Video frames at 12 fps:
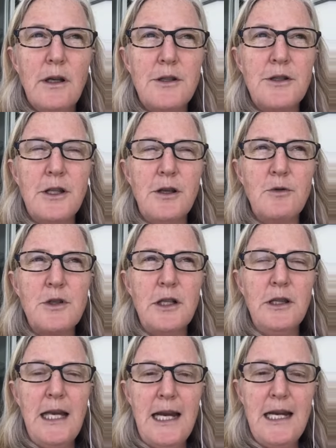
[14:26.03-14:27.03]
there was a
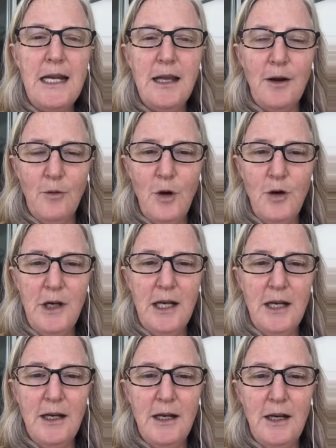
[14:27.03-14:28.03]
lady that wrote
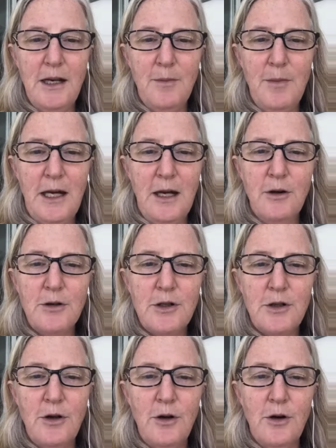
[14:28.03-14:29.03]
in about
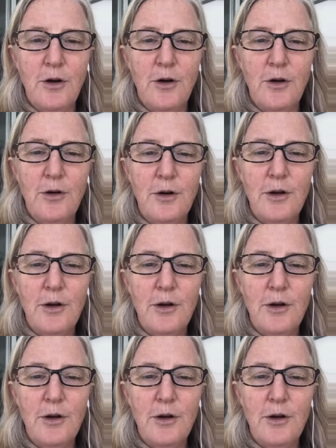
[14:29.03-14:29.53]
her